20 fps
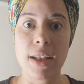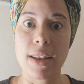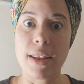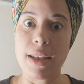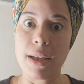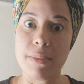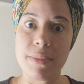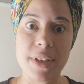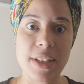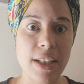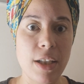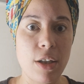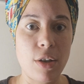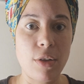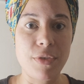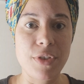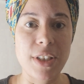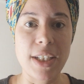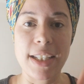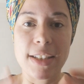
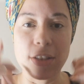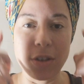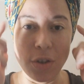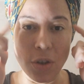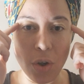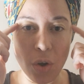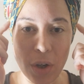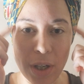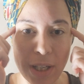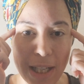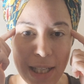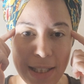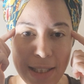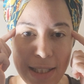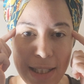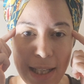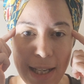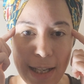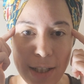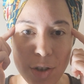themselves. It's not an
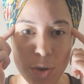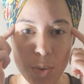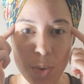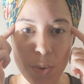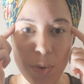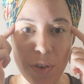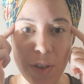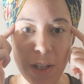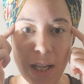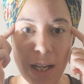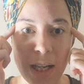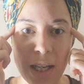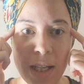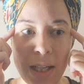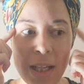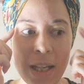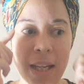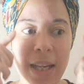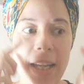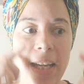intellectual thing,
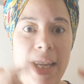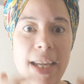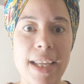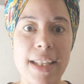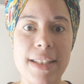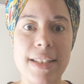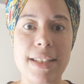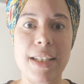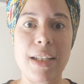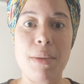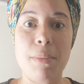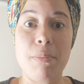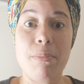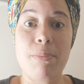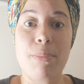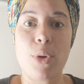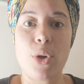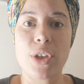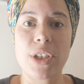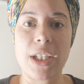it's an
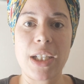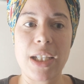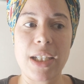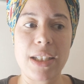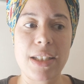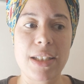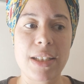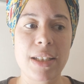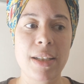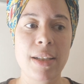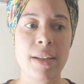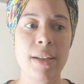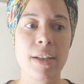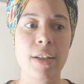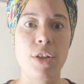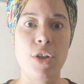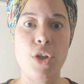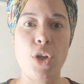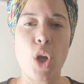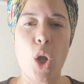embodied
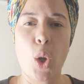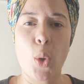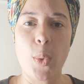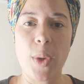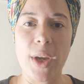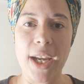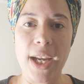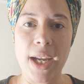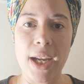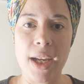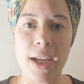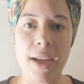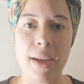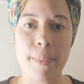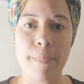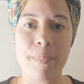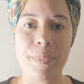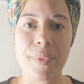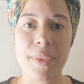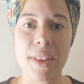knowing.
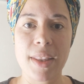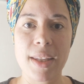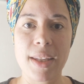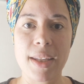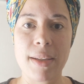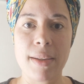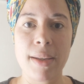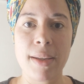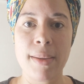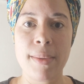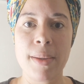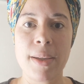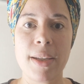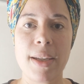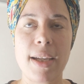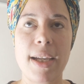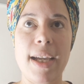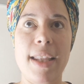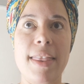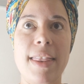
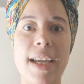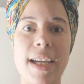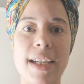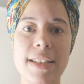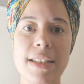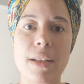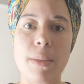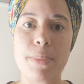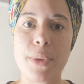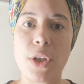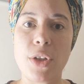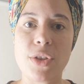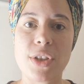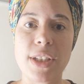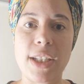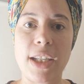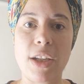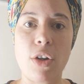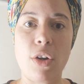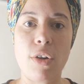And that's the
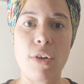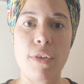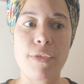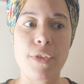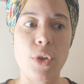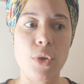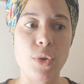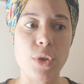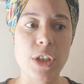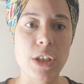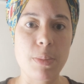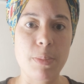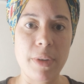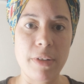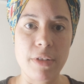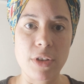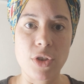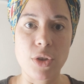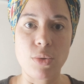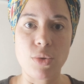beauty of your
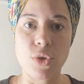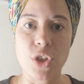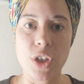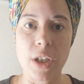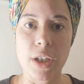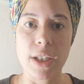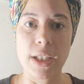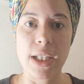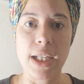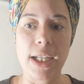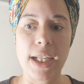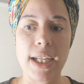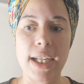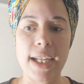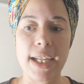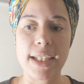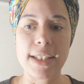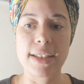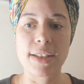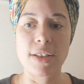spiritual journey.
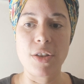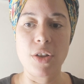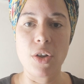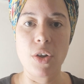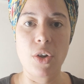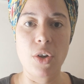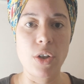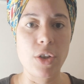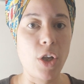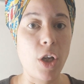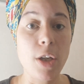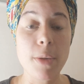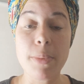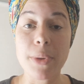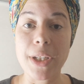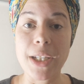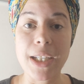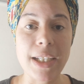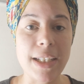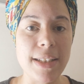It's not,
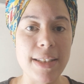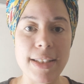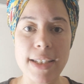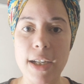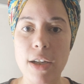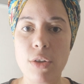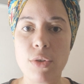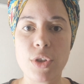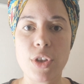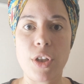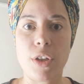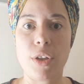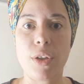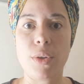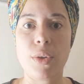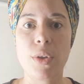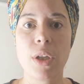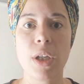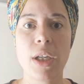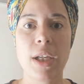nobody can tell
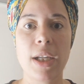you